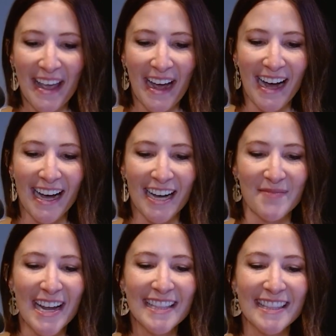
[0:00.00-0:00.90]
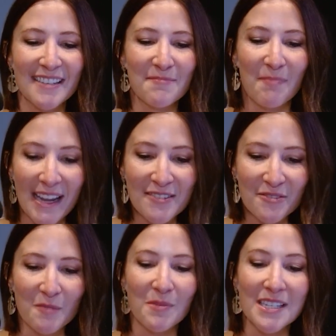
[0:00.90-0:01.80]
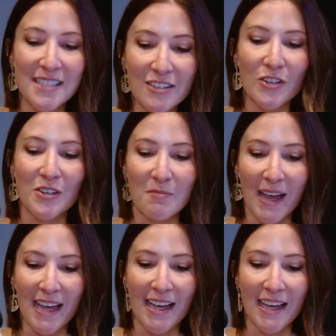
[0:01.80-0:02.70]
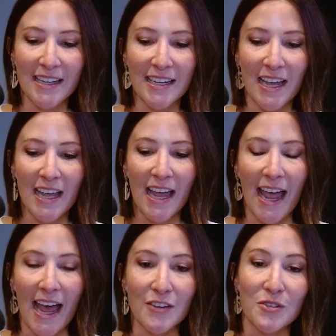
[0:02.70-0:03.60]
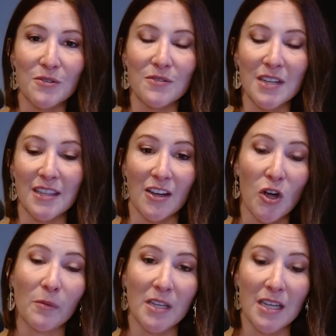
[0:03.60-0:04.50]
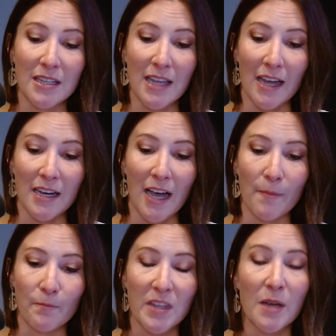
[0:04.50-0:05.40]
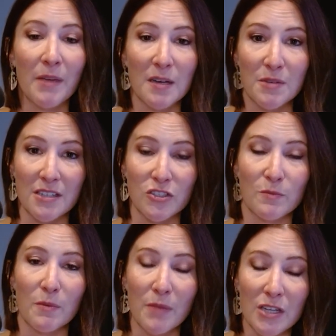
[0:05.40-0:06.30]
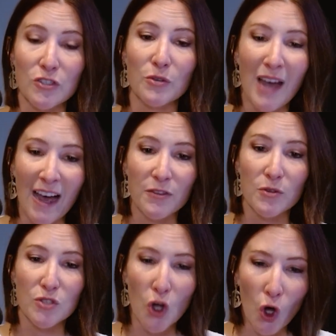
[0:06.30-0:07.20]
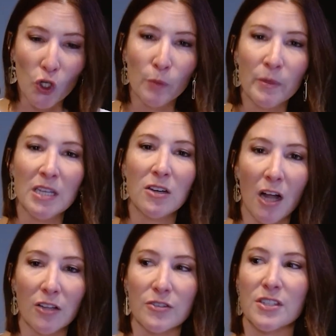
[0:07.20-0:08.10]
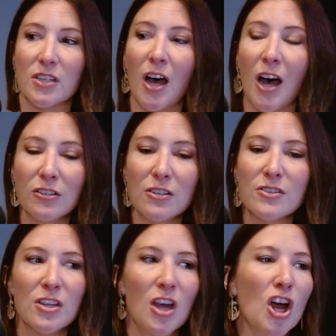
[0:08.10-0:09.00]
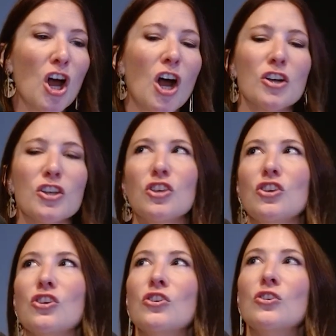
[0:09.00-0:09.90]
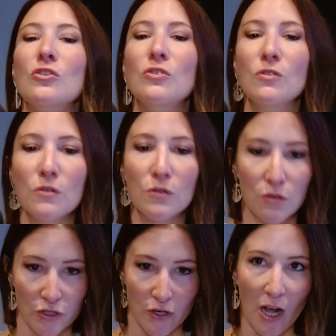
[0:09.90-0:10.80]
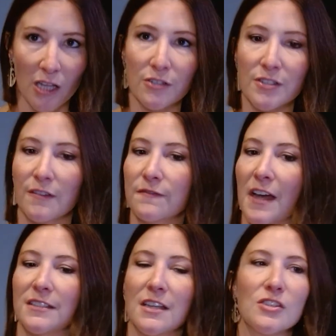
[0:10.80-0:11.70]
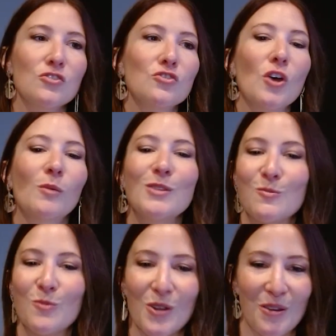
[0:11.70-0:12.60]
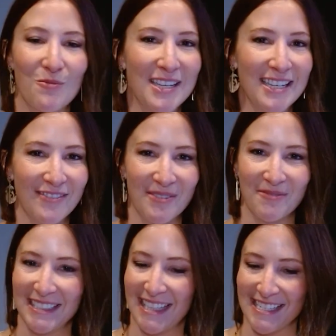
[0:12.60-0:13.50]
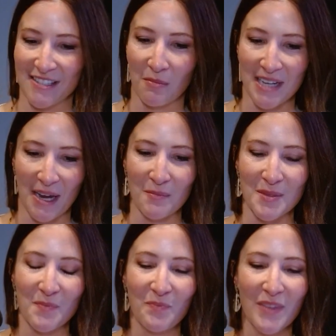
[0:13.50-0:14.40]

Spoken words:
The bedroom, position your bed and you in that command position, but make sure you have those calming colors. The colors are huge. Colors affect us so much more than we even realize sometimes.